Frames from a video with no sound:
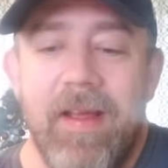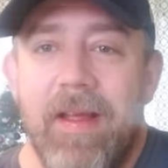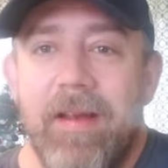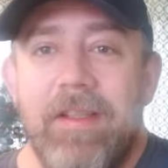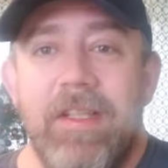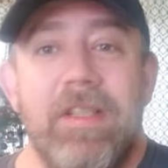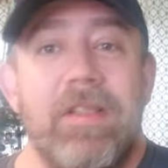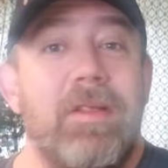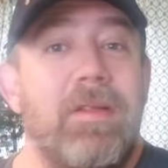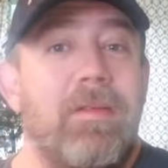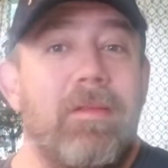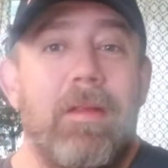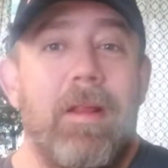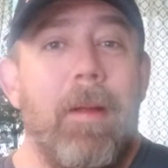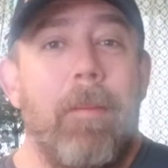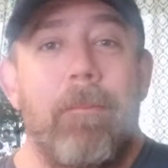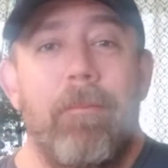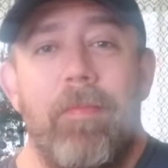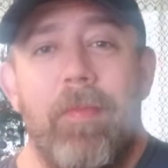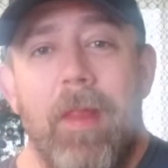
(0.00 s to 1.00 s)
just
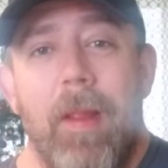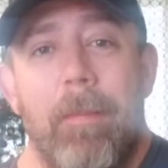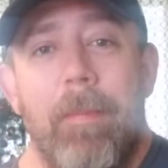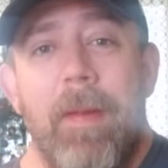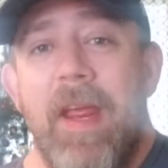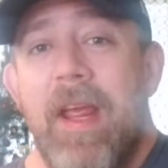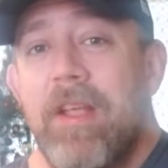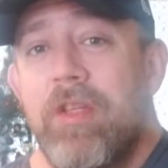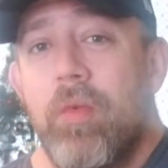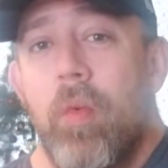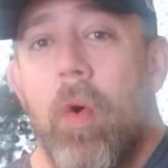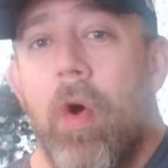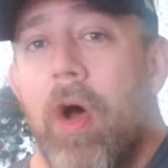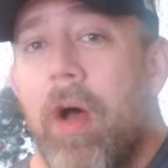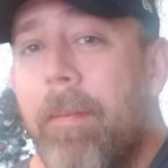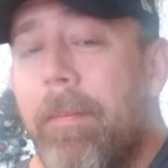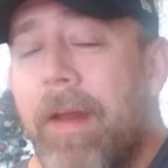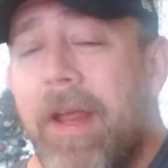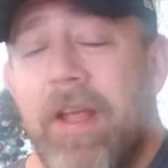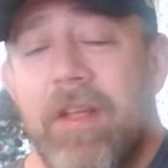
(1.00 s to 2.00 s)
the
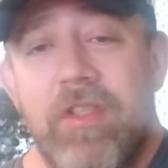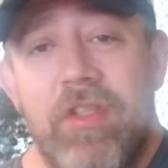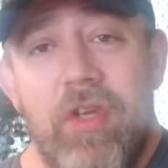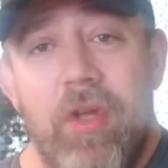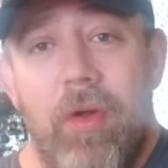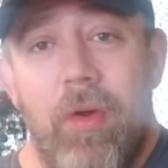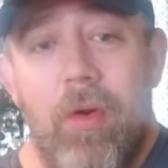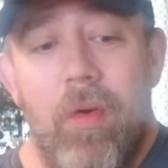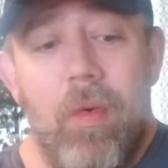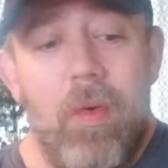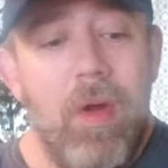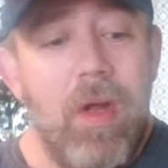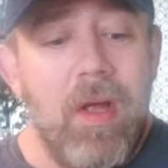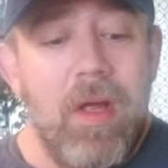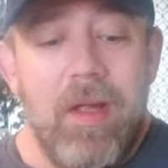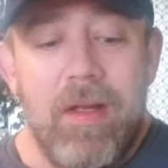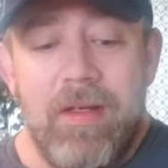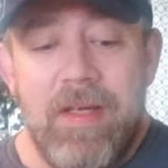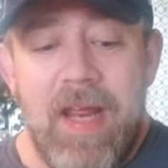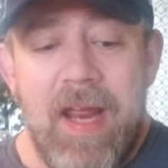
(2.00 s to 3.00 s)
PS1, PS2
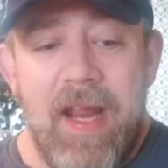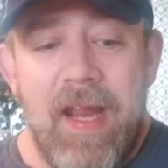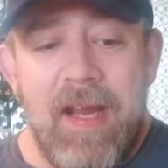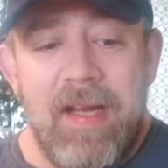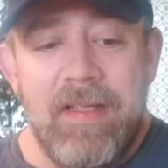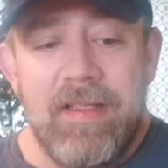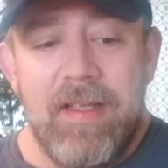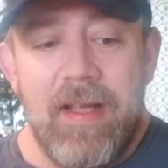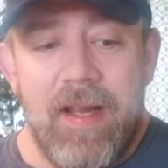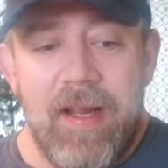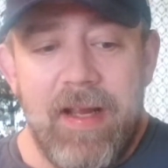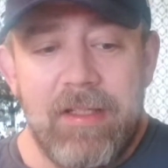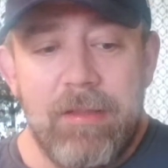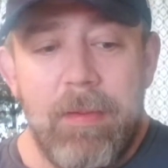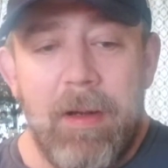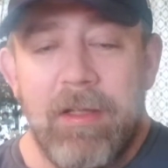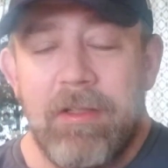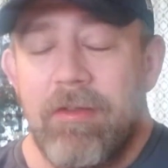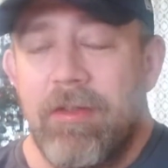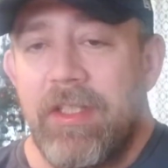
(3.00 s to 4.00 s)
days, the
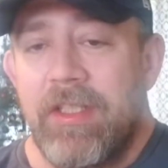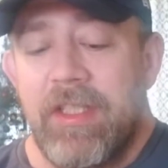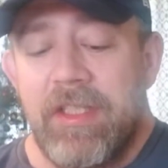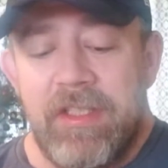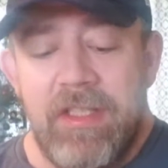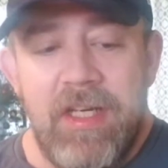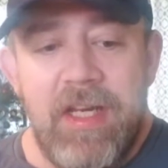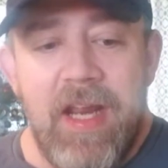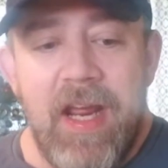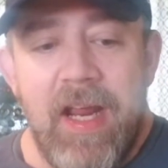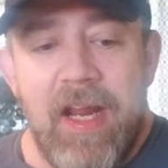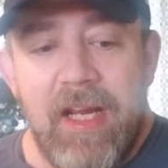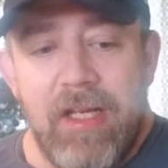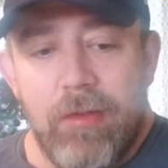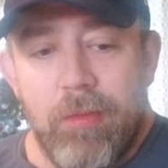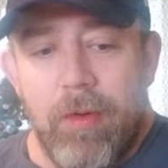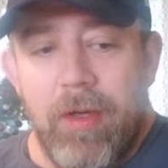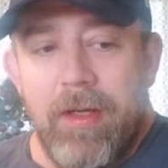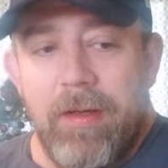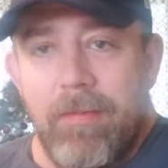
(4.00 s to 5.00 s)
Xbox 360 days.
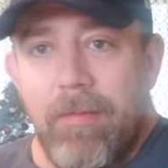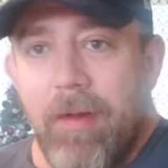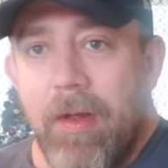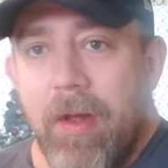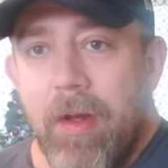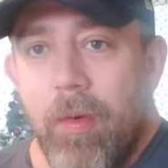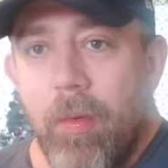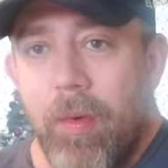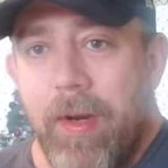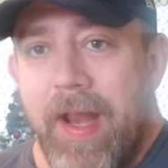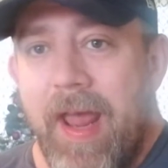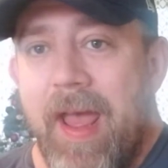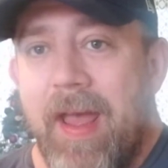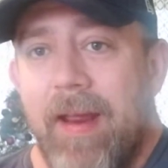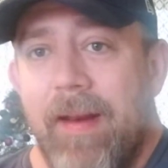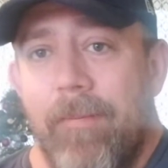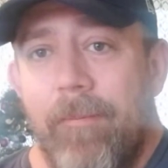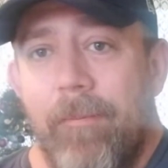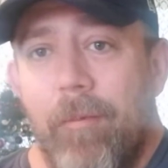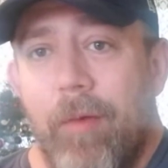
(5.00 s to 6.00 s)
When
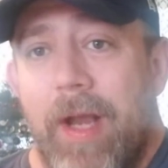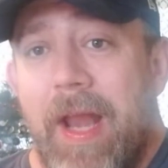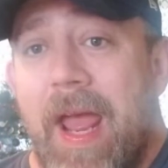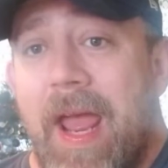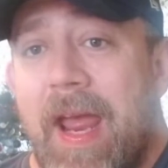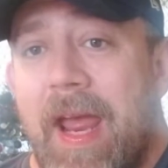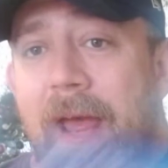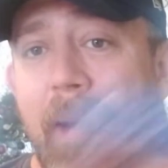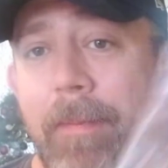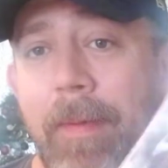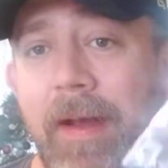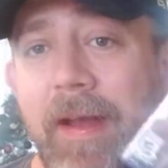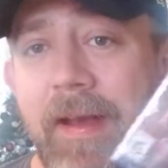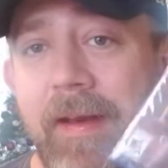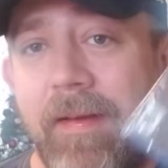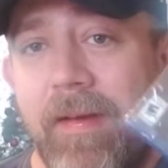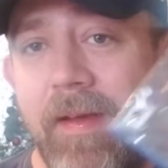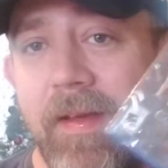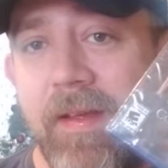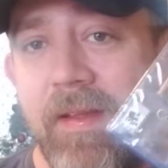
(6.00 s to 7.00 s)
that happened,
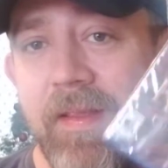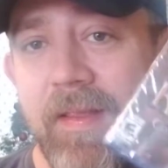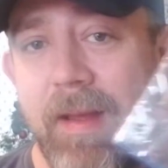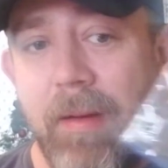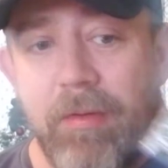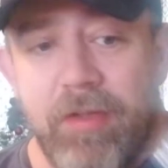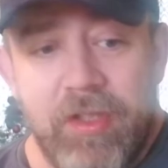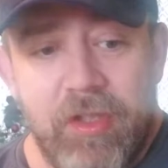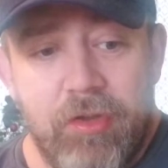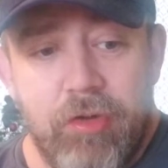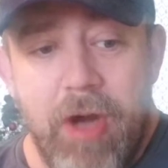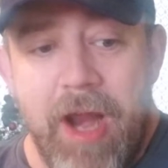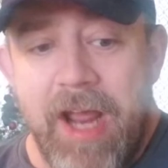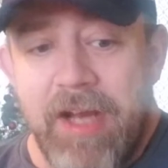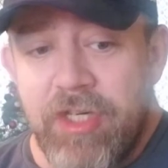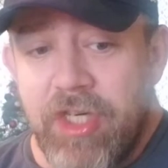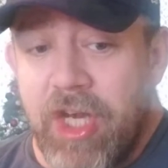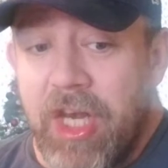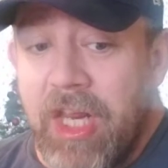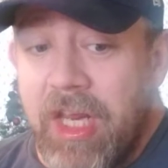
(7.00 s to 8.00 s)
that was a
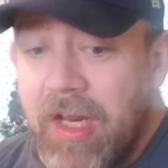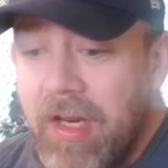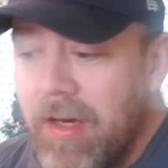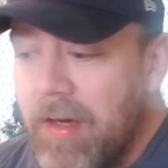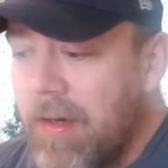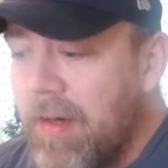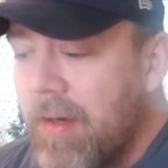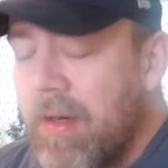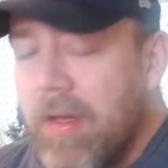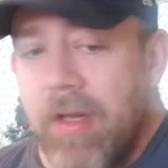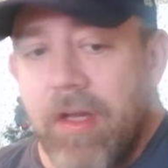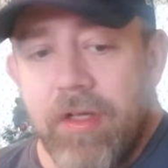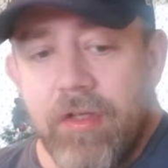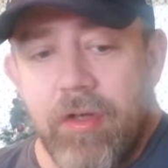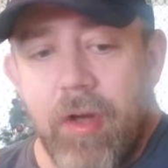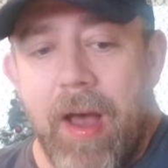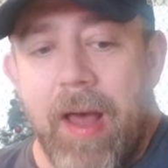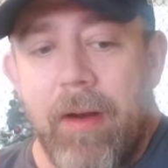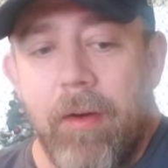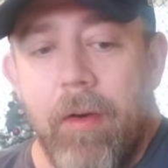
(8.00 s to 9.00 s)
tragedy.
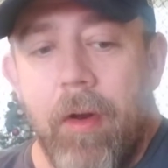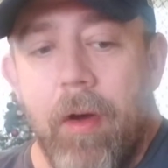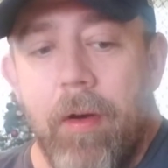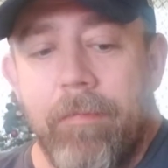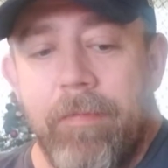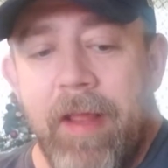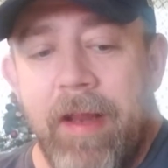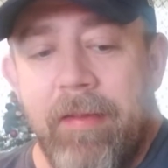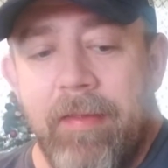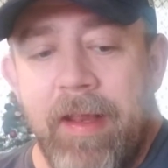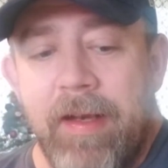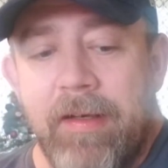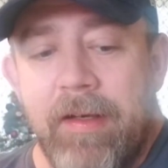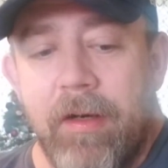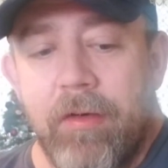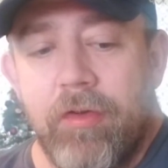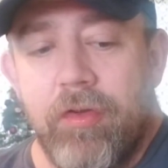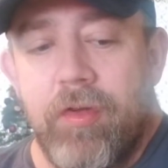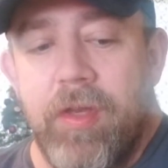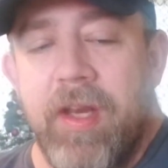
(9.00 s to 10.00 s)
So I don't know if they think
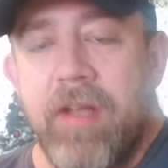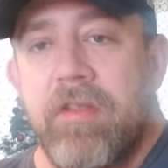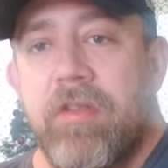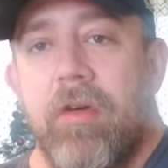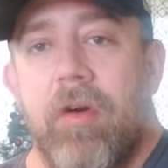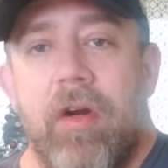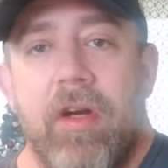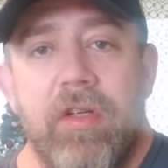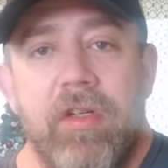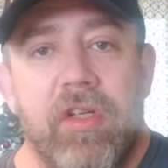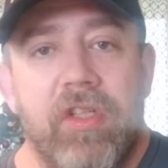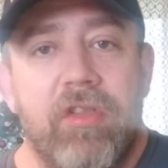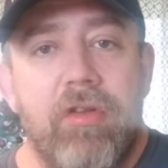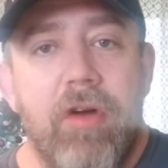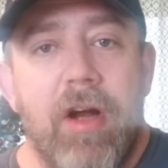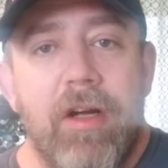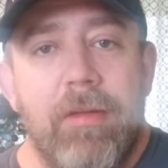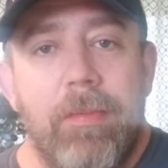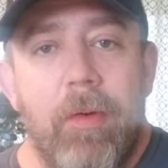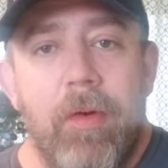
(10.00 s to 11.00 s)
this are
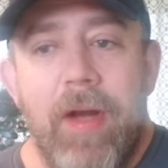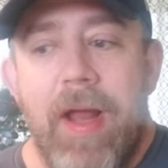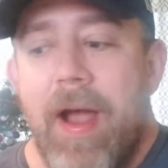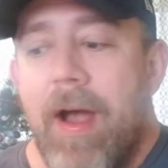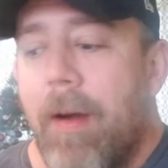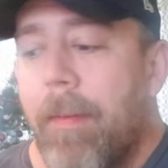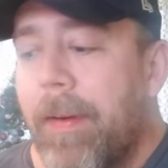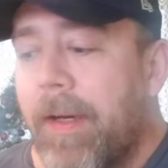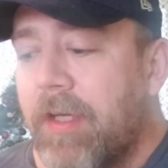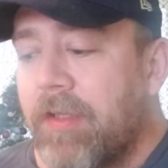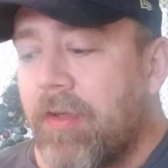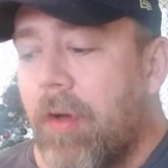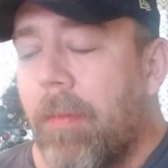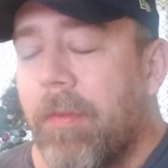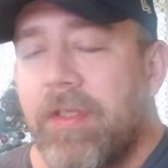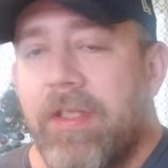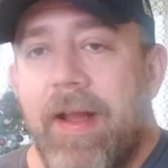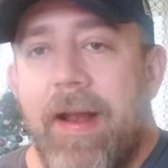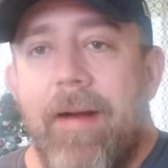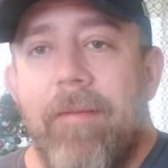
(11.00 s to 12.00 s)
indestructible now, because
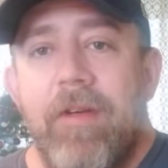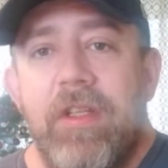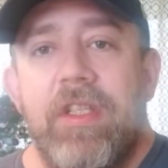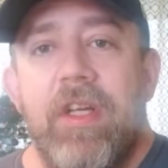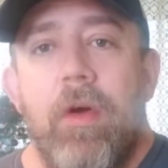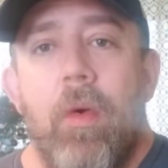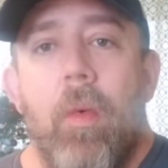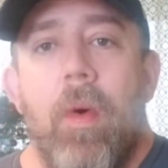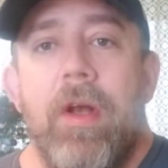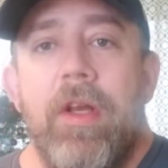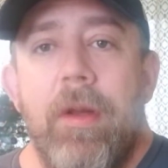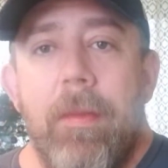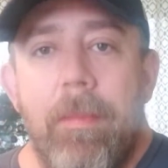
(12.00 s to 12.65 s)
almost every single one you